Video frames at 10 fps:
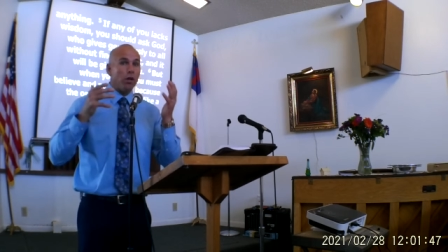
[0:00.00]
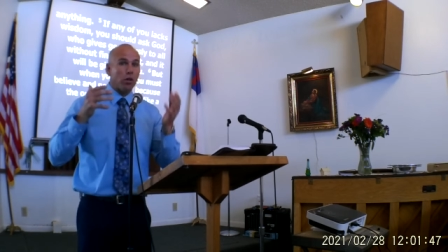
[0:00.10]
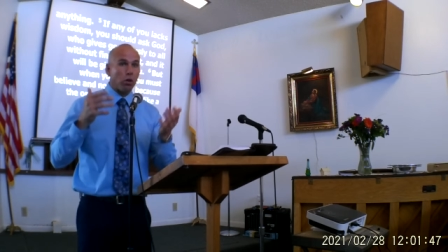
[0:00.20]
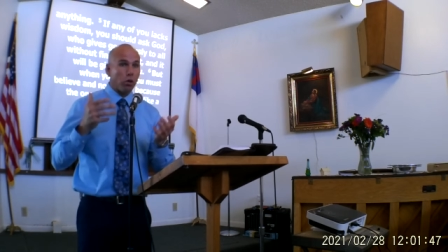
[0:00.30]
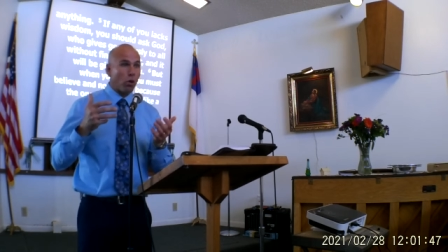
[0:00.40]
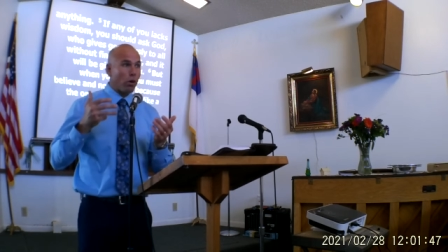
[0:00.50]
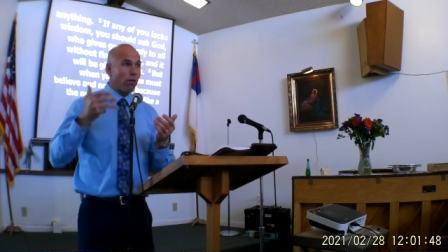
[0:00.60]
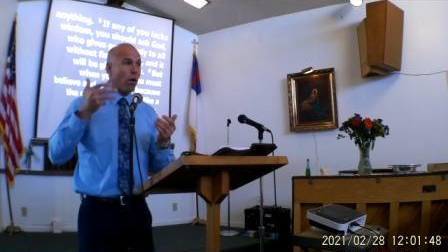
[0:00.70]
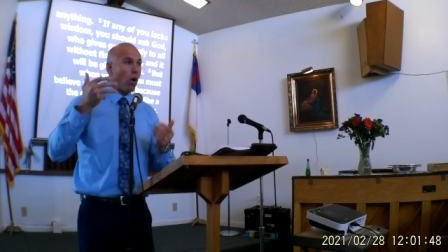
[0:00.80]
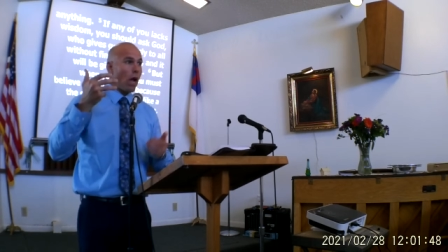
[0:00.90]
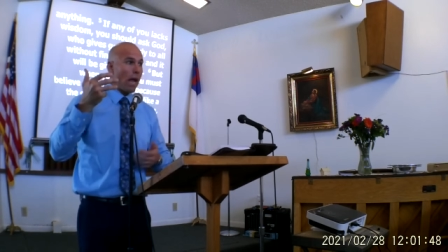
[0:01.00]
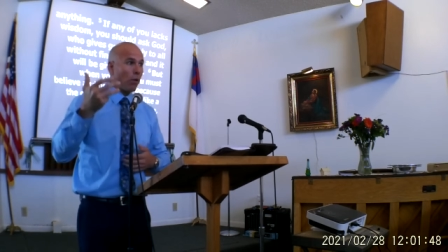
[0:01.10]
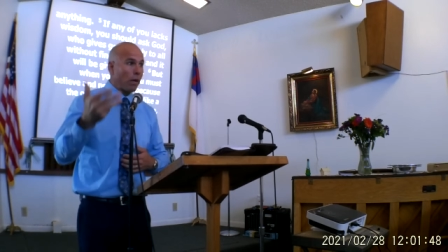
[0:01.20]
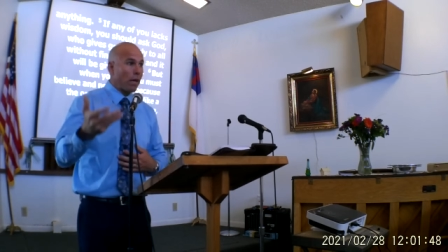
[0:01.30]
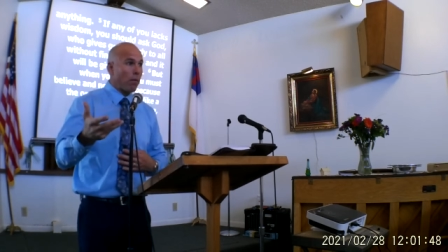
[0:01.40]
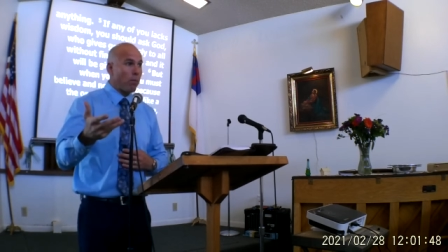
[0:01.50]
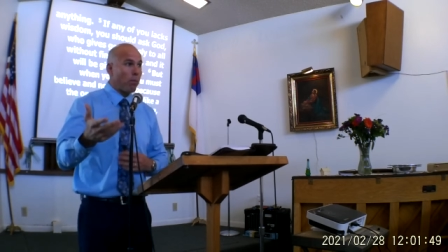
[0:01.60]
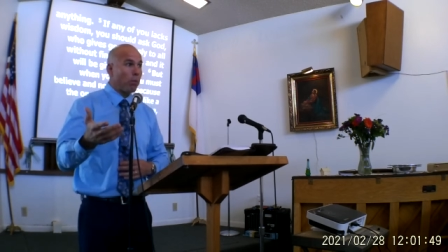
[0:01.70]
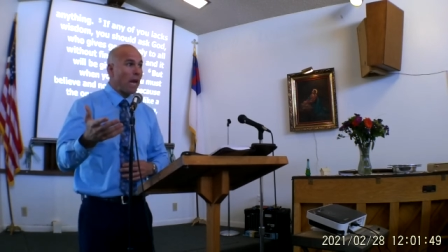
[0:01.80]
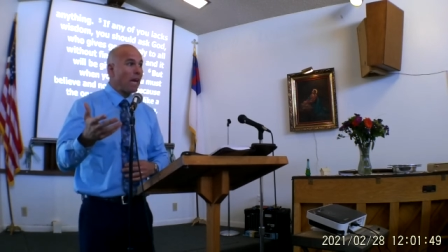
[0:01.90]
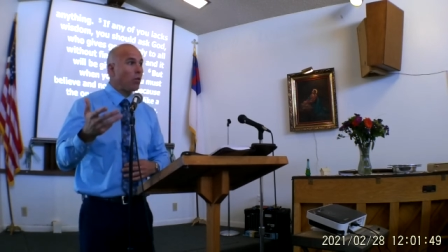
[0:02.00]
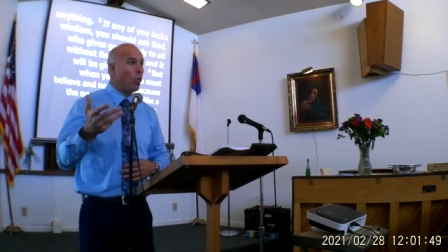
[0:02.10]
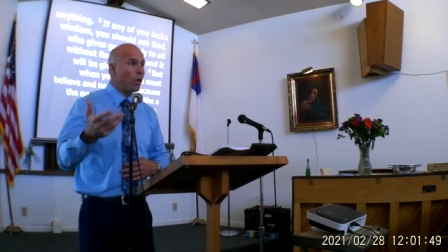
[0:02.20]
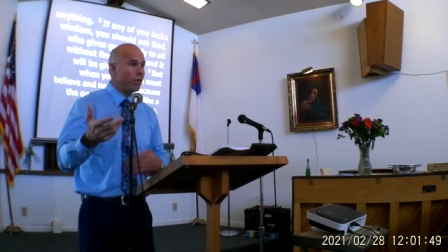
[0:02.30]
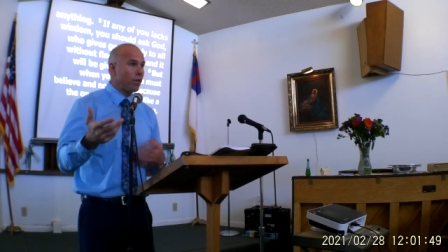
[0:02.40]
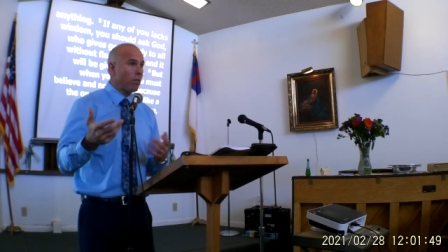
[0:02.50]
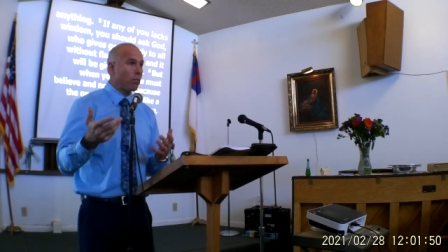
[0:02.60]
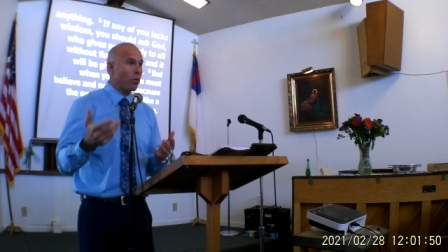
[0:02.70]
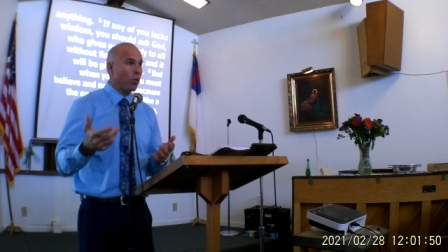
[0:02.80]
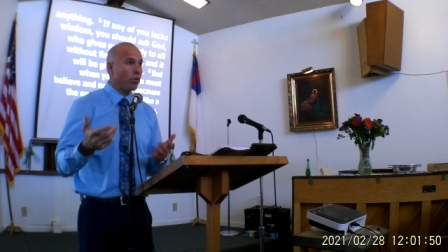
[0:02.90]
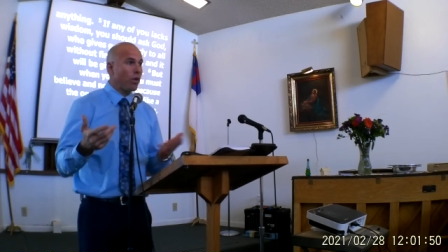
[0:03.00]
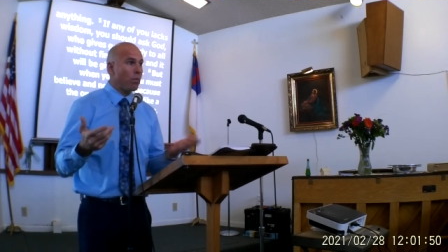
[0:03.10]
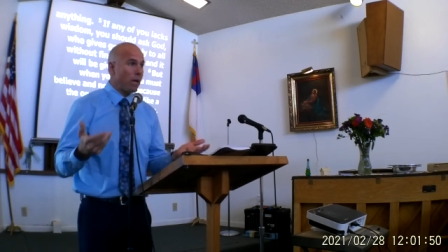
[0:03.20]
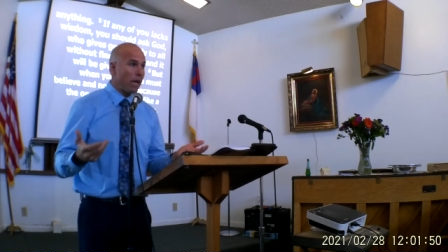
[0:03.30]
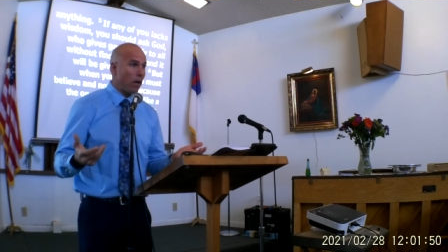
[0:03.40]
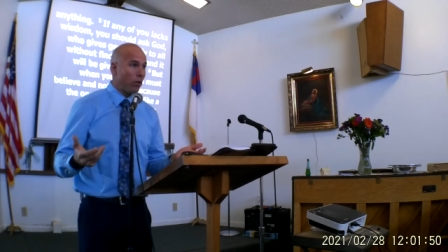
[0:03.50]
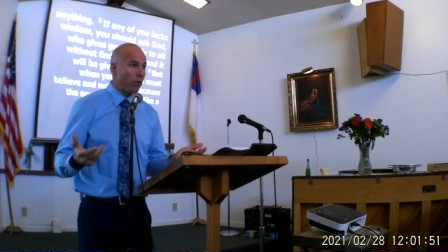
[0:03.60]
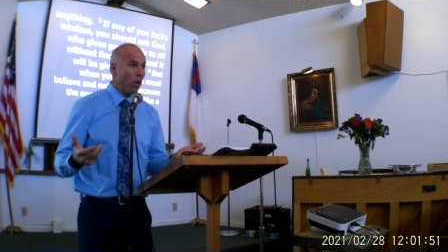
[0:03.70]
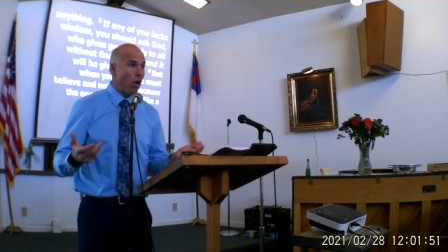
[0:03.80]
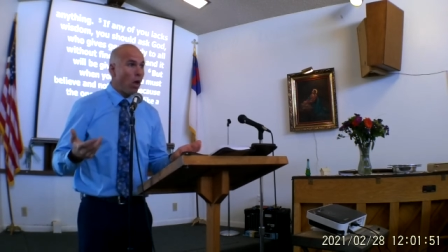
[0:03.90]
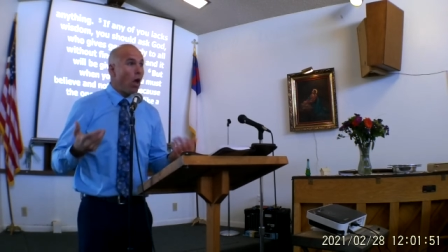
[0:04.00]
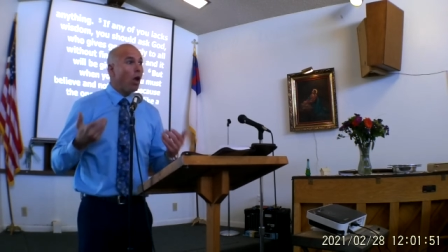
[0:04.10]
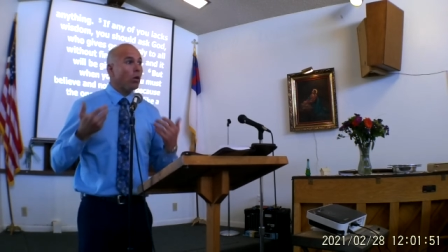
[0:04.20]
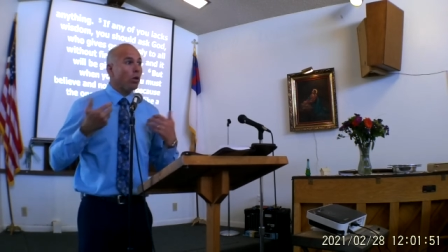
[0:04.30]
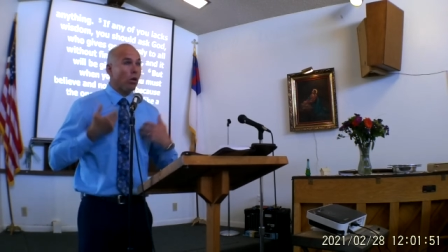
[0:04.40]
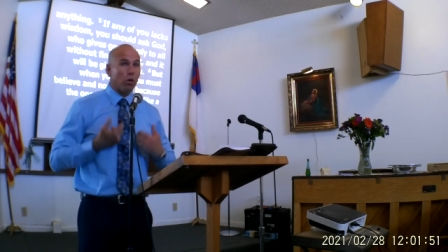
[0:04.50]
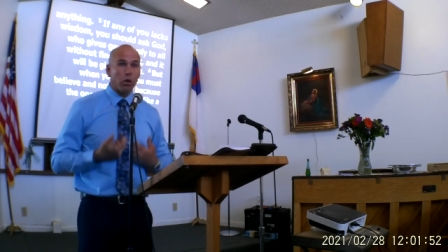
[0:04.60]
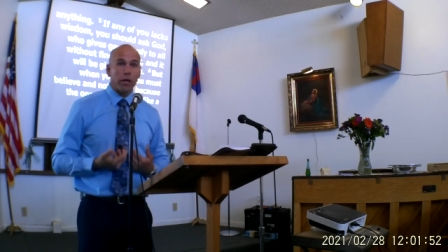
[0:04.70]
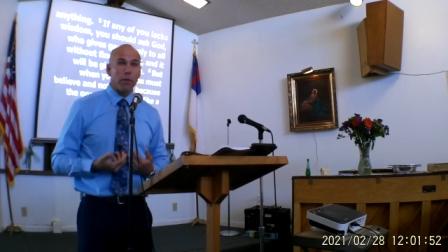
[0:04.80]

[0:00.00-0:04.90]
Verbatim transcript: to learn and get gain wisdom through somebody else. Look